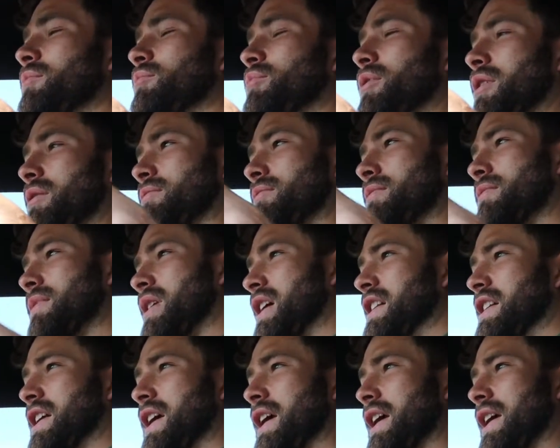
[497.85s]
bring my
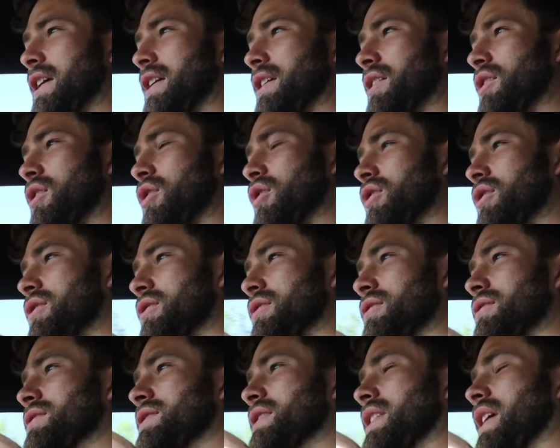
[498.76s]
day all
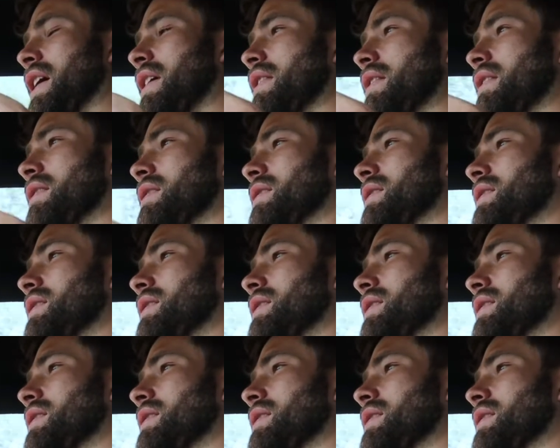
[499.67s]
together.